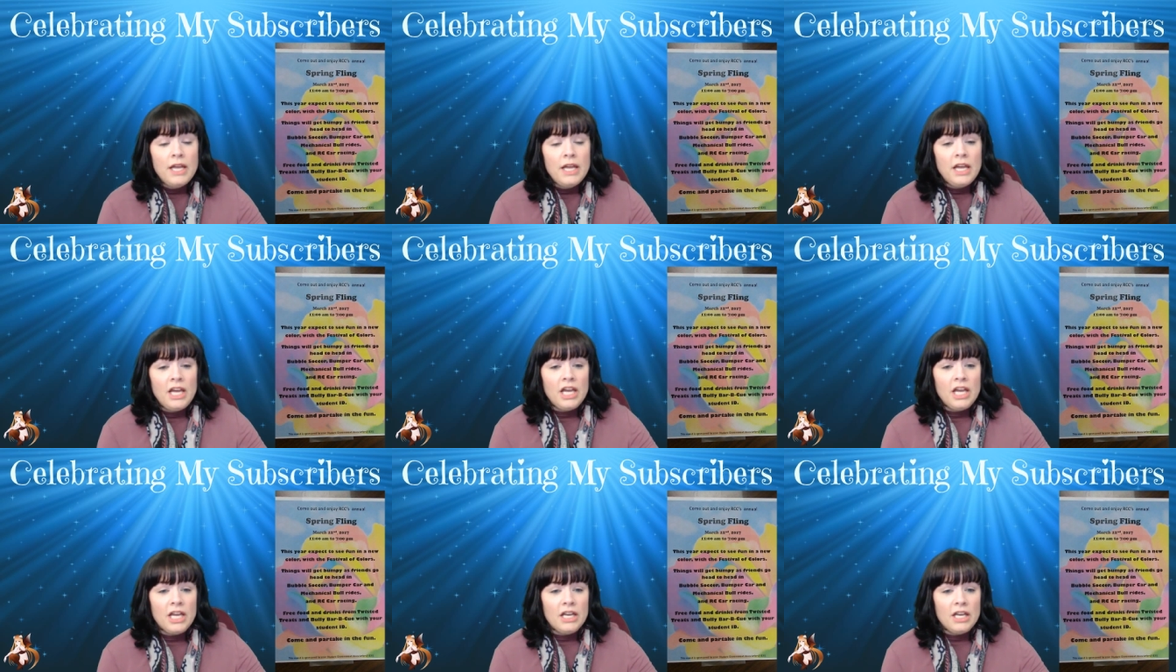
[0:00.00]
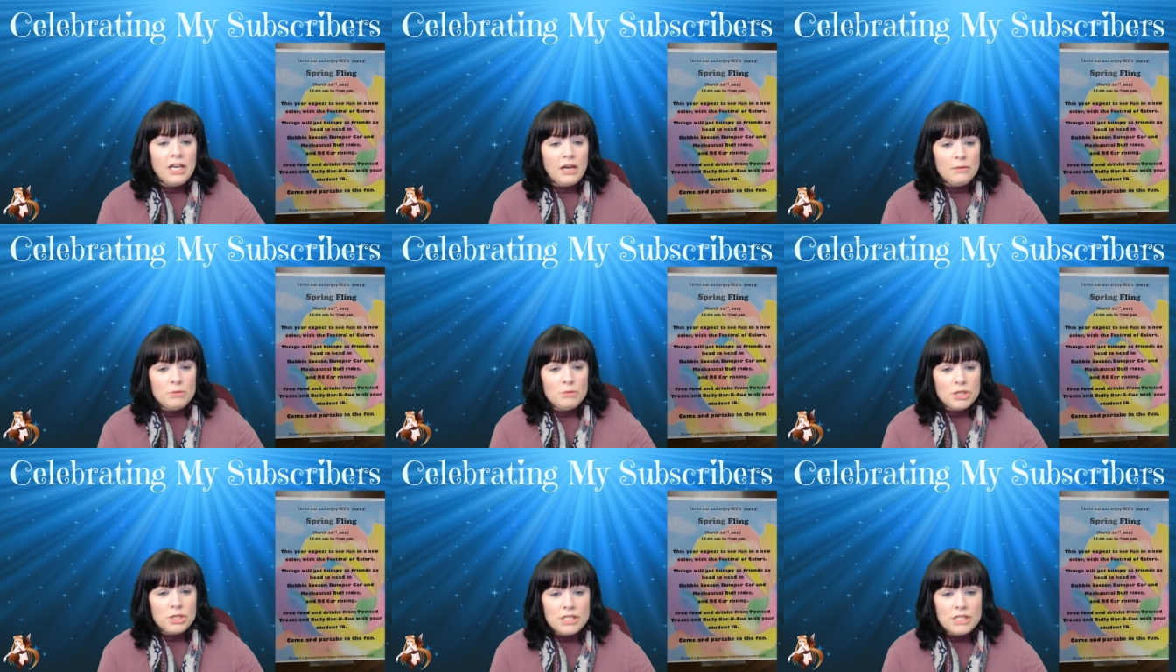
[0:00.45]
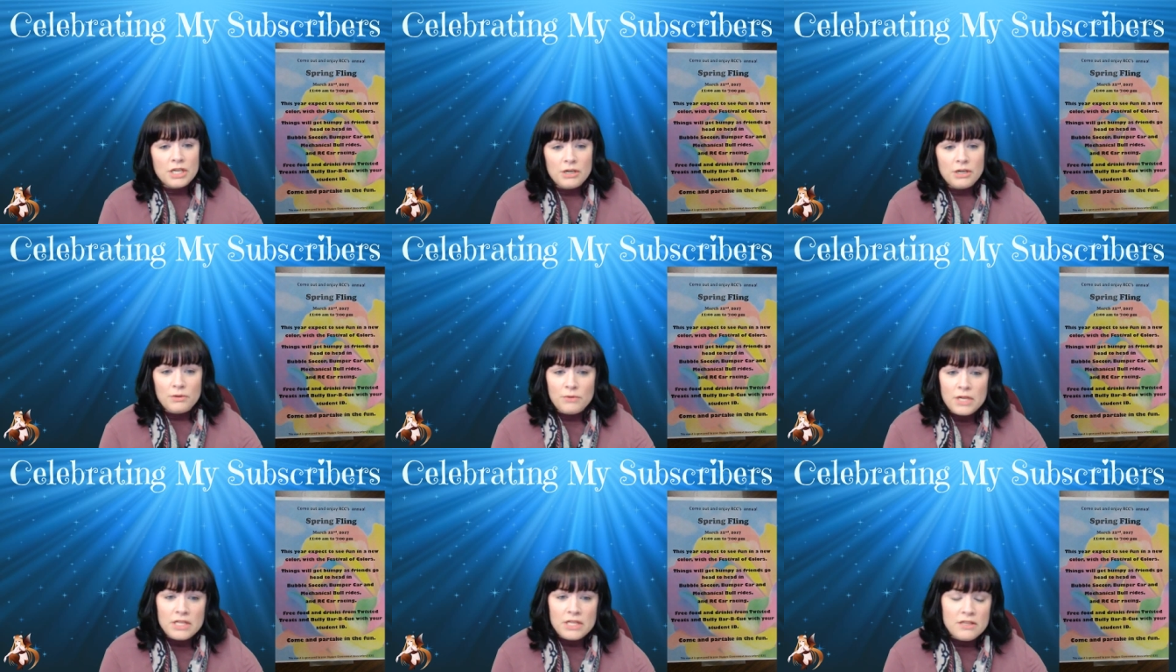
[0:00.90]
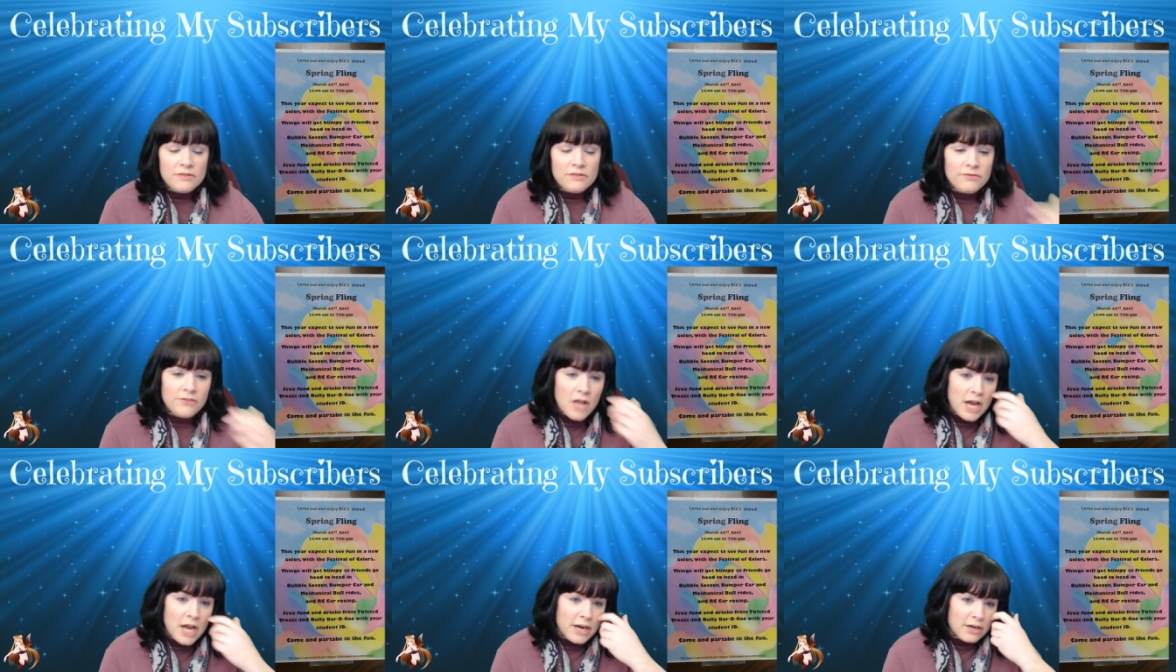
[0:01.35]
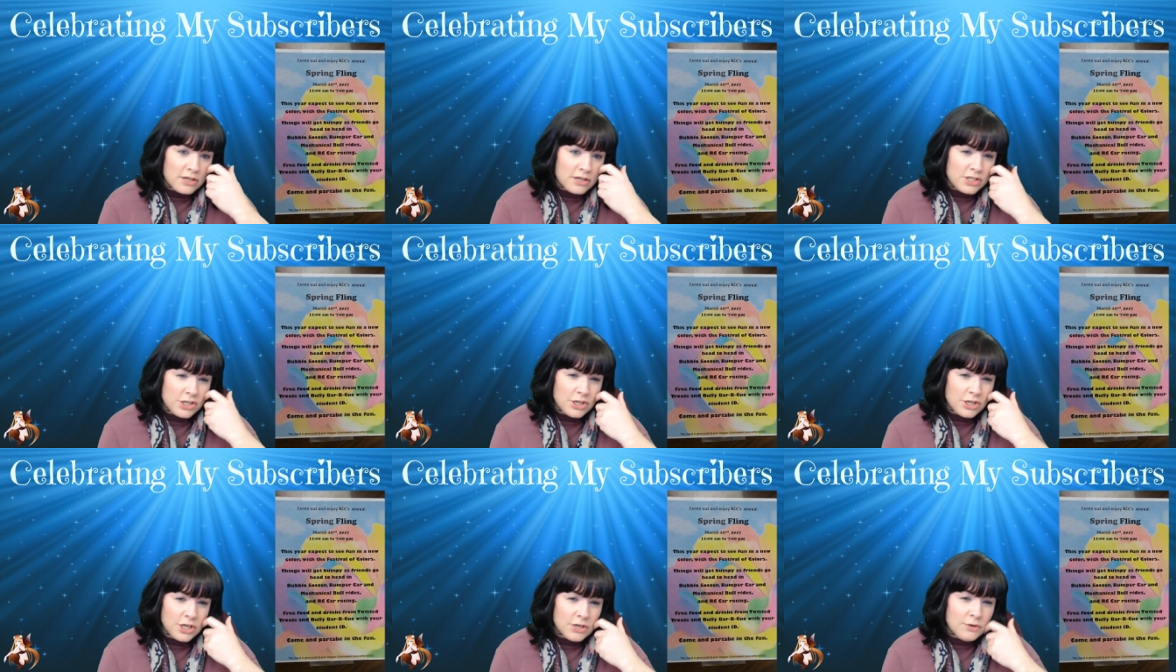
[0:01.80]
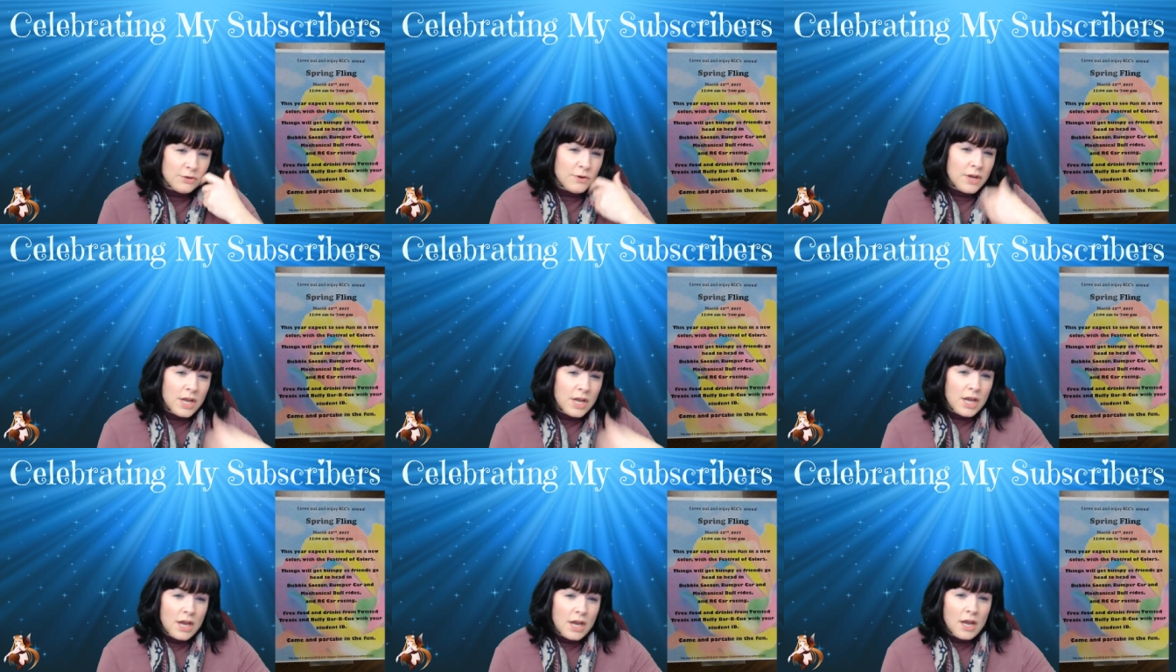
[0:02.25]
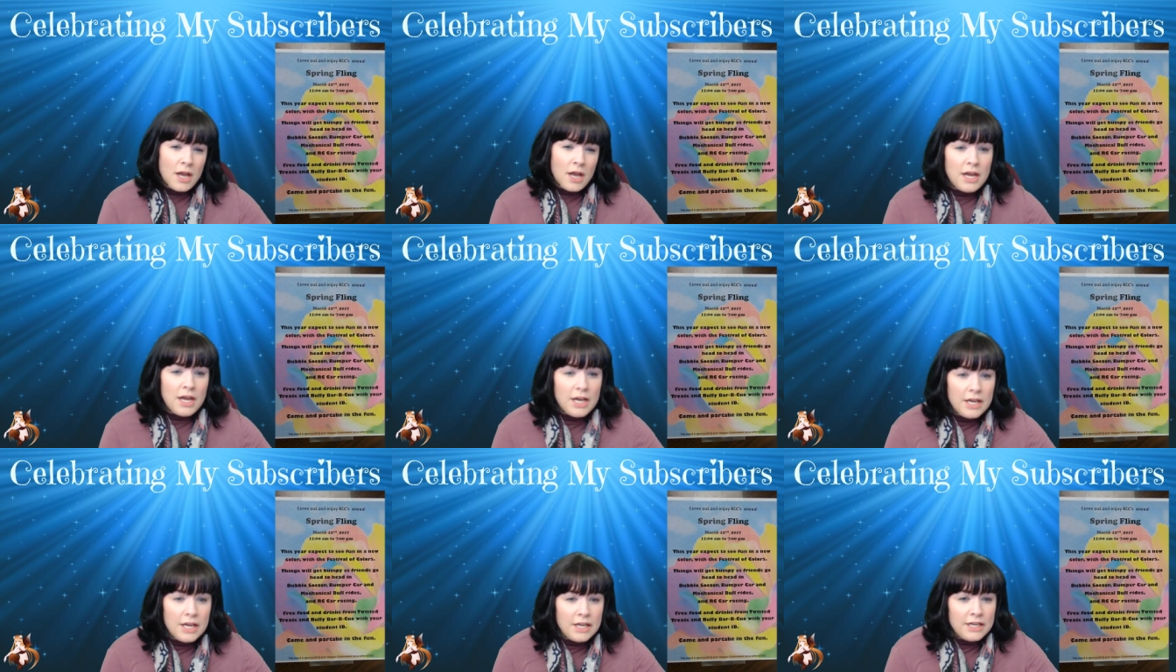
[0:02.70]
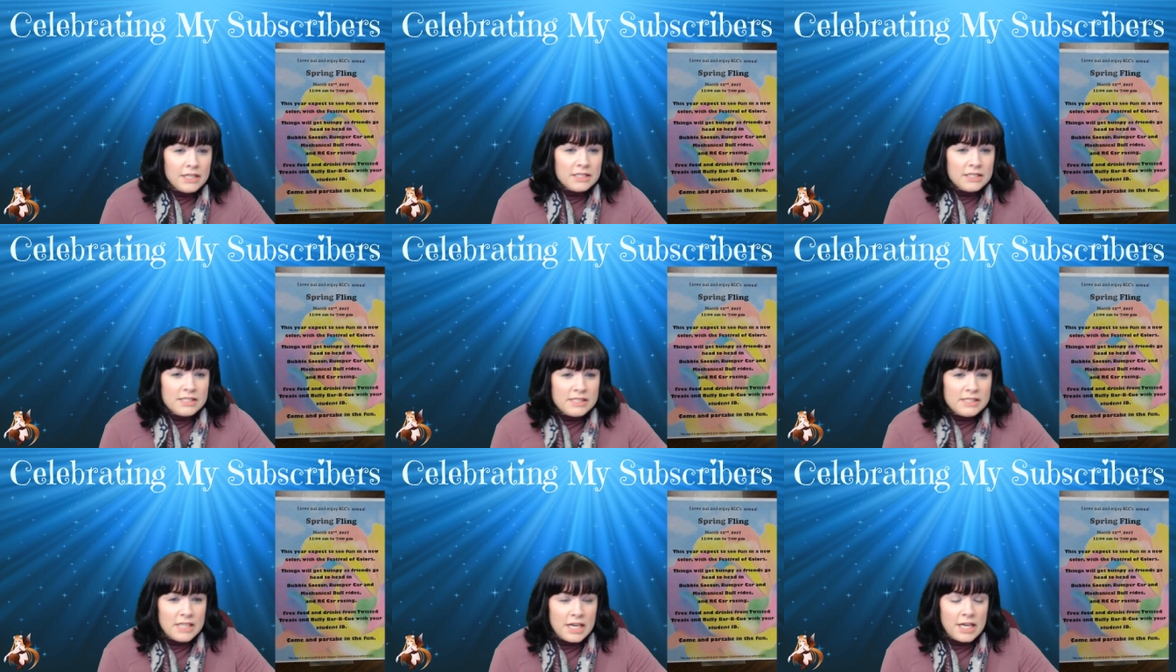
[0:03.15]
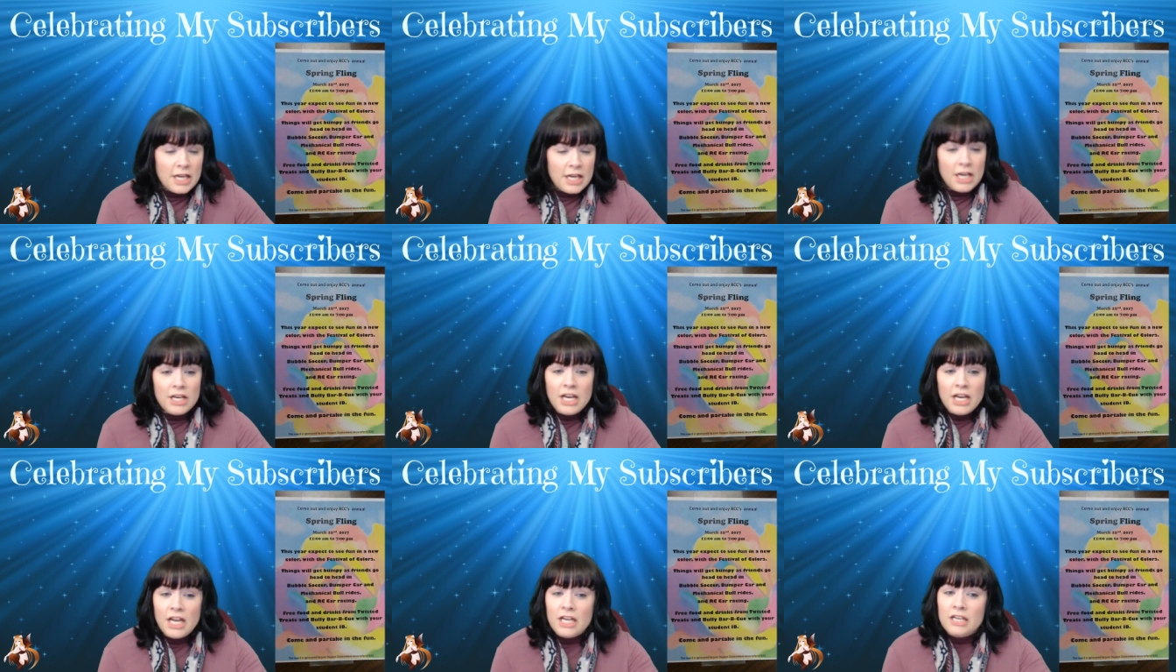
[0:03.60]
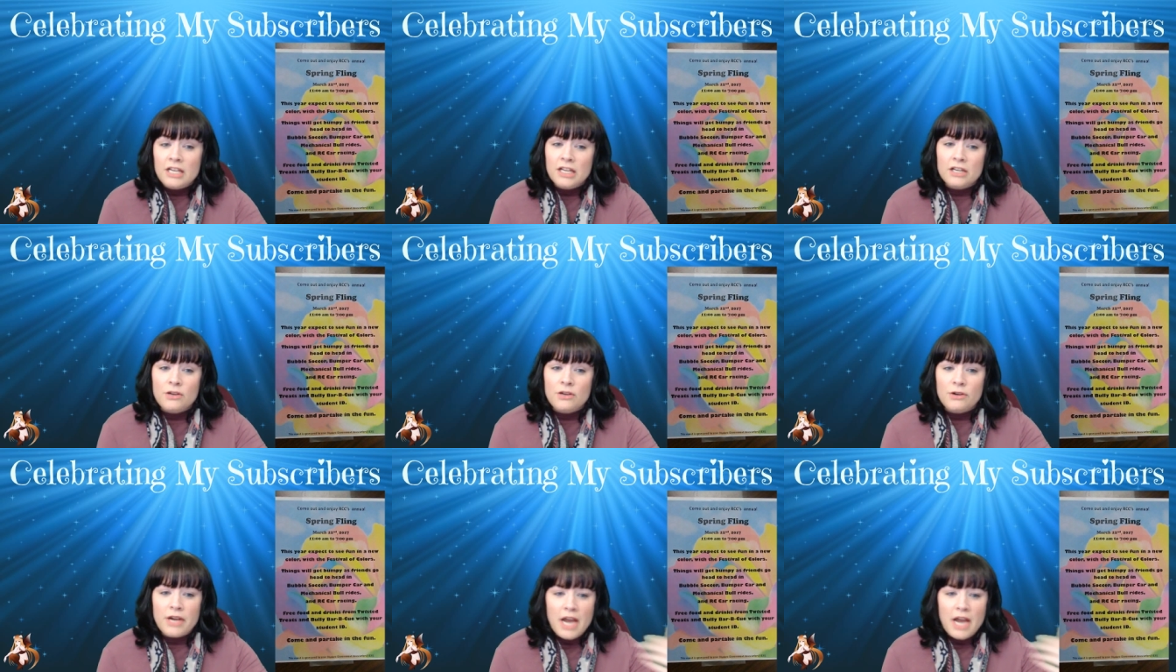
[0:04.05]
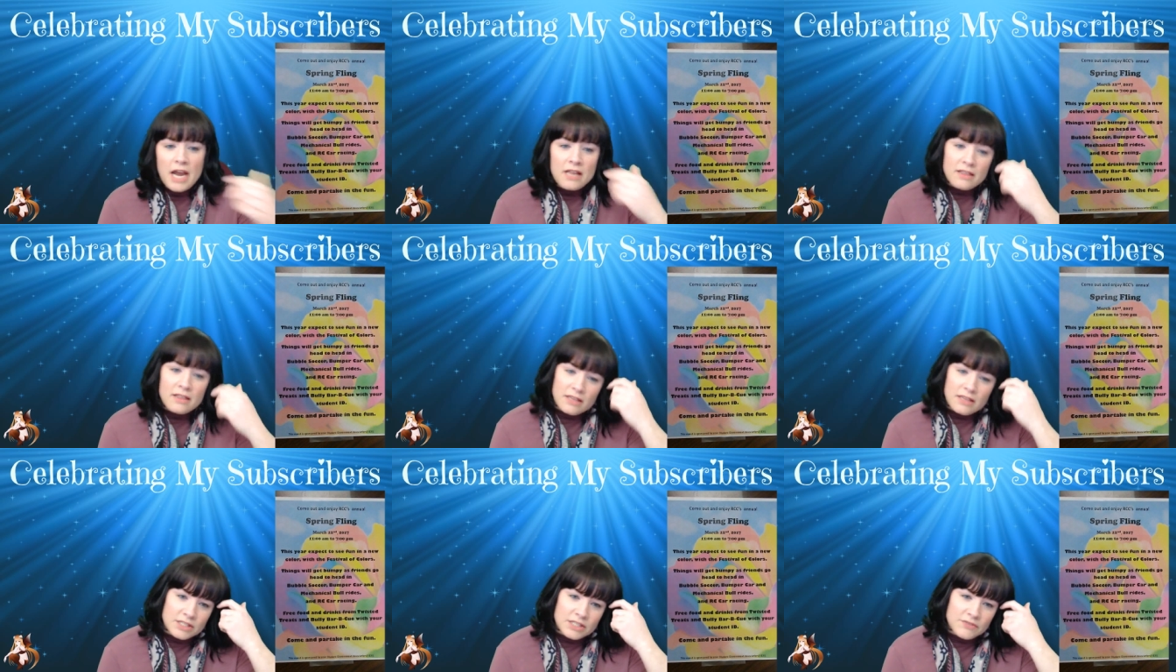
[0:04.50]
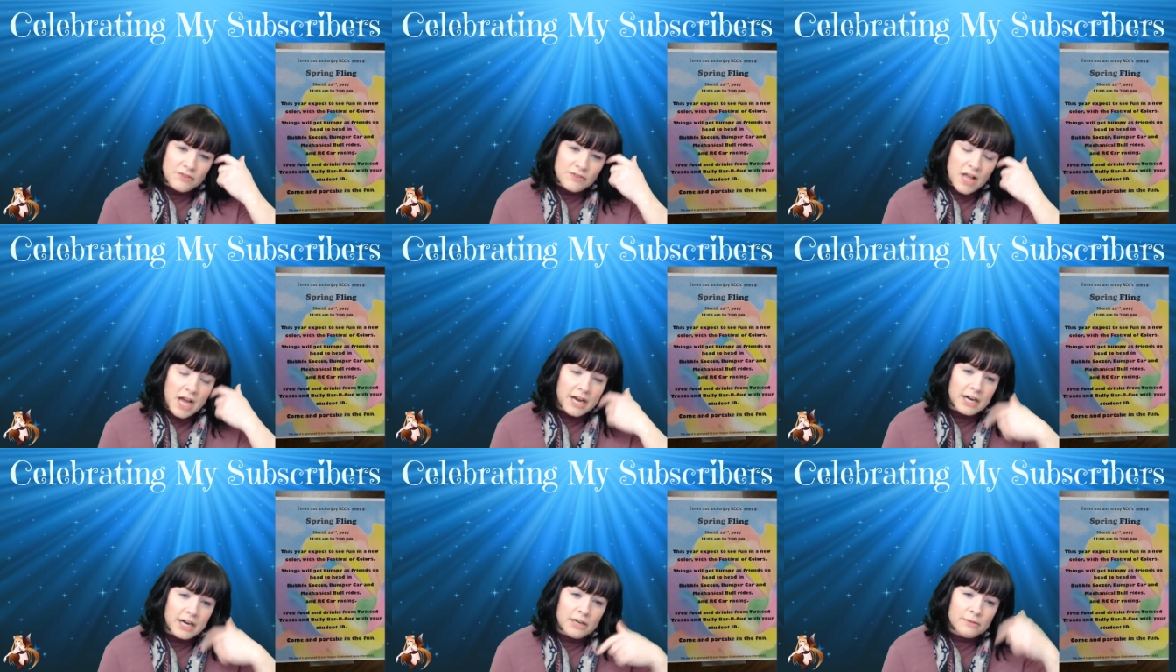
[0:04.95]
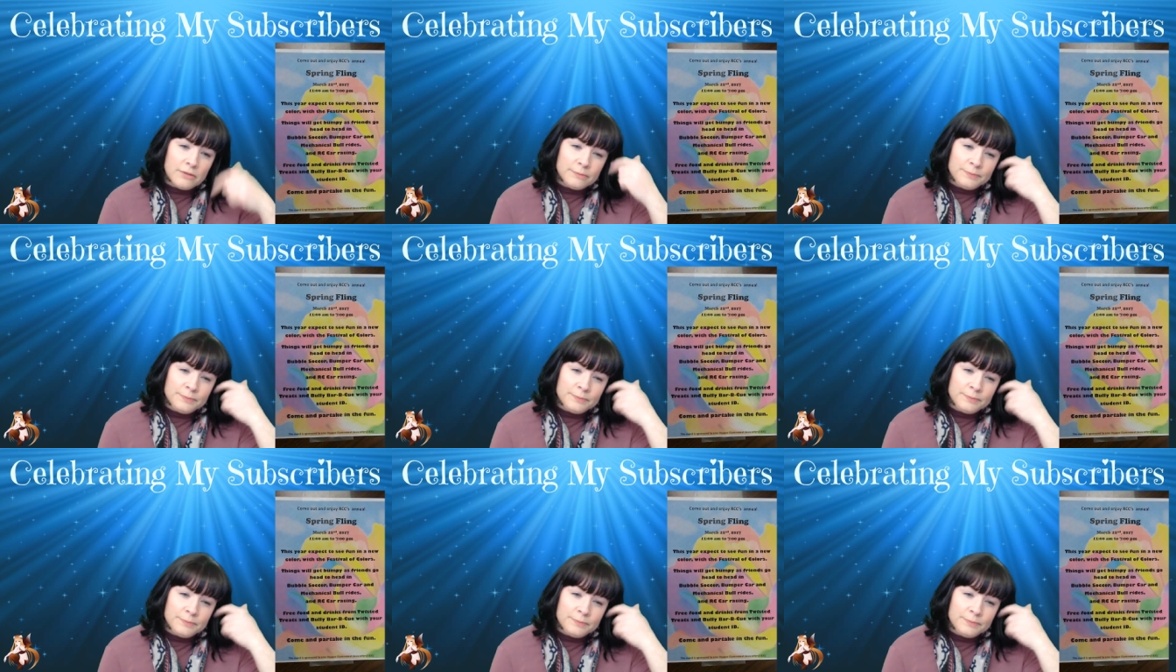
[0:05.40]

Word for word: And I'm just going to read the flyer to you. And he did create this flyer.